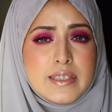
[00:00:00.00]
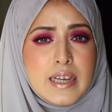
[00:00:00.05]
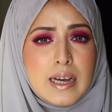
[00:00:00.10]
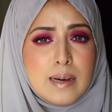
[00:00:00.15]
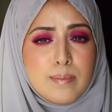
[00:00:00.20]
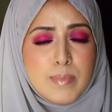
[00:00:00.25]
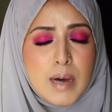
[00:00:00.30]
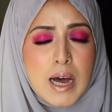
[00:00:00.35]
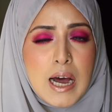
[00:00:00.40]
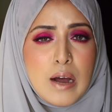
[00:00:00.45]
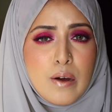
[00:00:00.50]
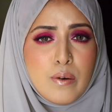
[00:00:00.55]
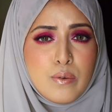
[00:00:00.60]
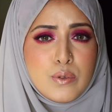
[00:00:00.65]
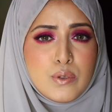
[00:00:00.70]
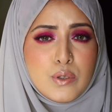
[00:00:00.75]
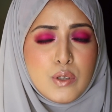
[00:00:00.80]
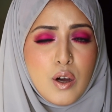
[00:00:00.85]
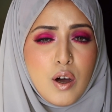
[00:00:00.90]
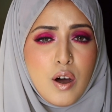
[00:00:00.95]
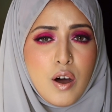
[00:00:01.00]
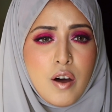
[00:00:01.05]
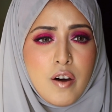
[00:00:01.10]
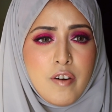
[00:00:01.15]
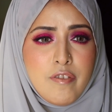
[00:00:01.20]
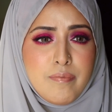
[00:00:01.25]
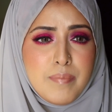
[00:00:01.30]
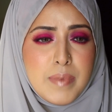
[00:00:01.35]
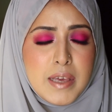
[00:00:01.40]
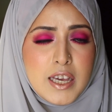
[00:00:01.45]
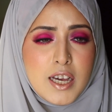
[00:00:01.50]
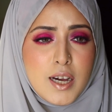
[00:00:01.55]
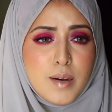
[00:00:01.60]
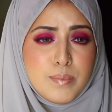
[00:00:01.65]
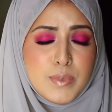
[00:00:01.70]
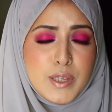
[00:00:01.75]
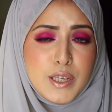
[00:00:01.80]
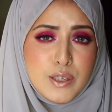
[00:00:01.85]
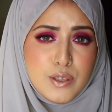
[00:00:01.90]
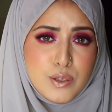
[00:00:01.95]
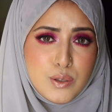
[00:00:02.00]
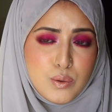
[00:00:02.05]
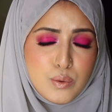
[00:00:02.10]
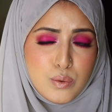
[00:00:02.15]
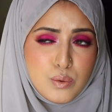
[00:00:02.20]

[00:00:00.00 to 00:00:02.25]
the amount of makeup they